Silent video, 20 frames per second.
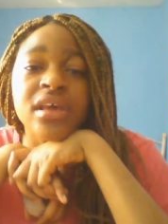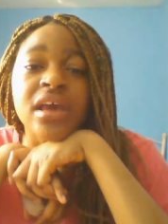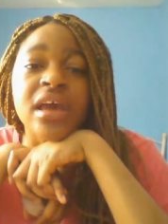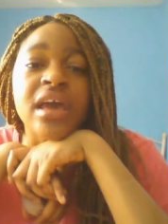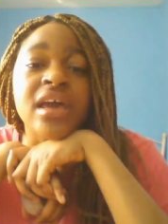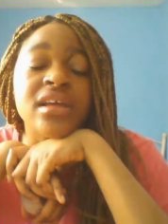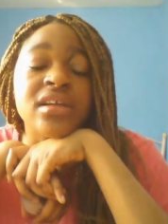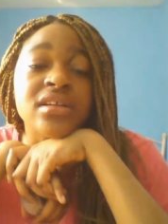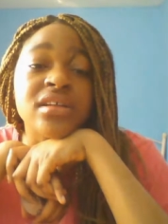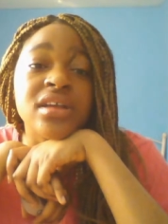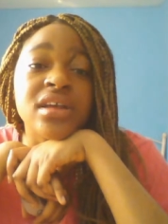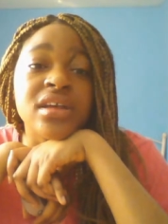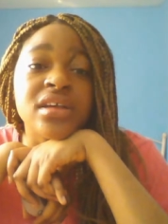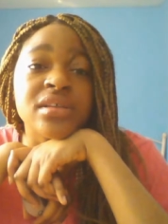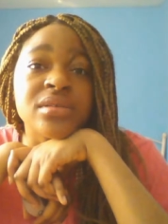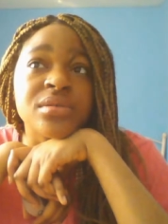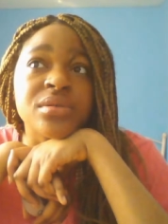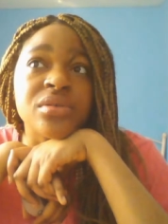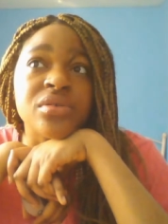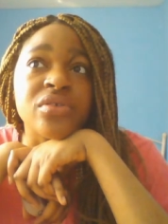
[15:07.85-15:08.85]
any
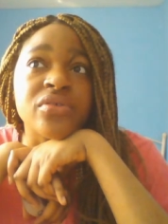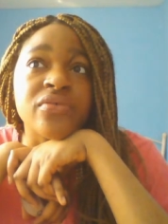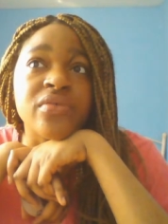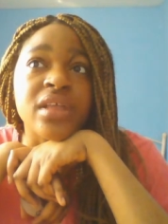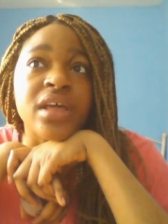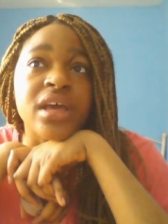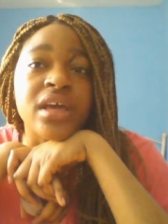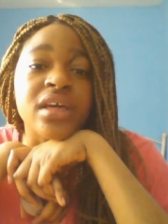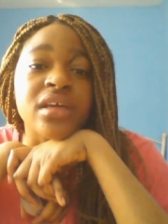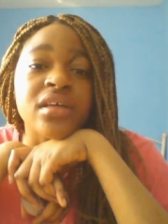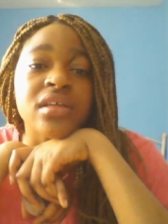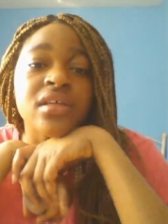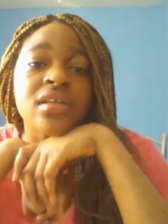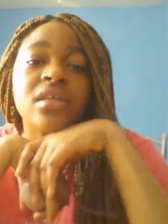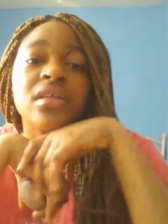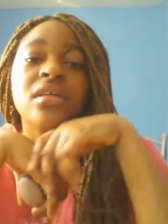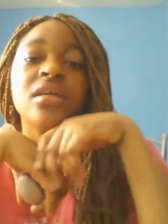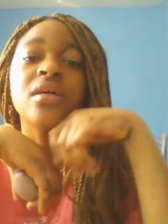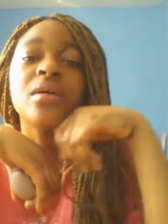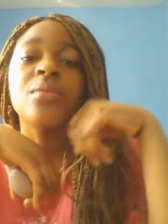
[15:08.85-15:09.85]
sort of like
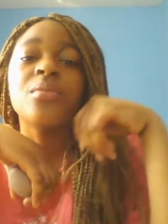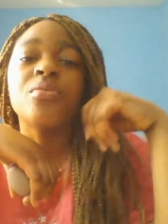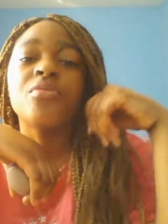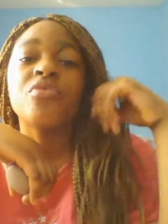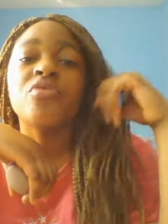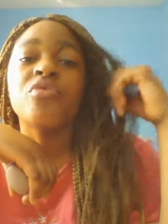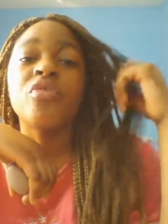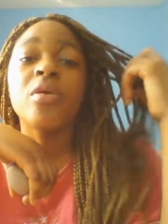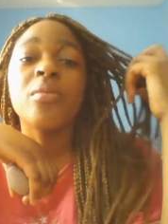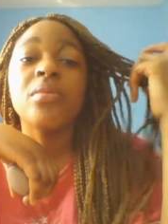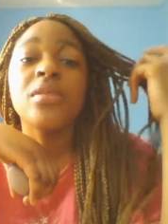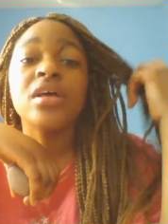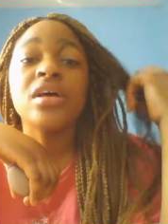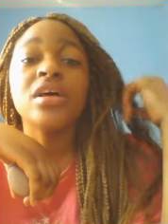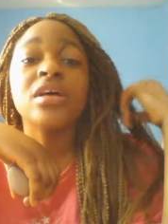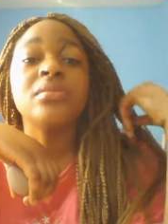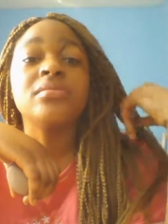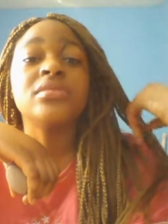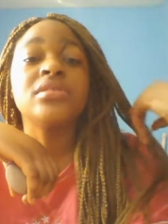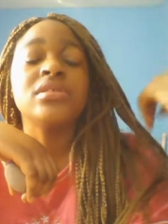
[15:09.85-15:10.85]

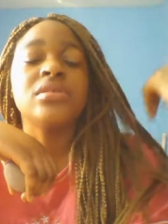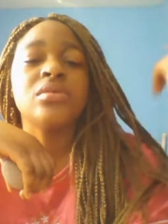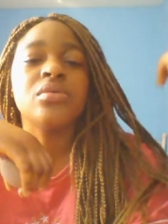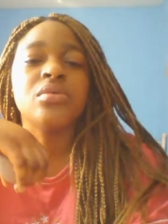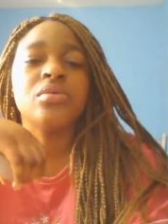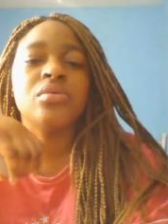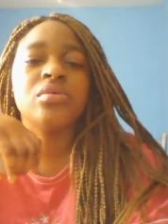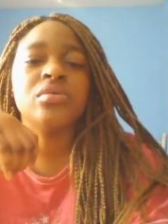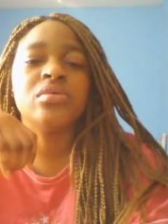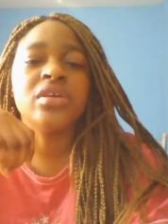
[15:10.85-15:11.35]
problems or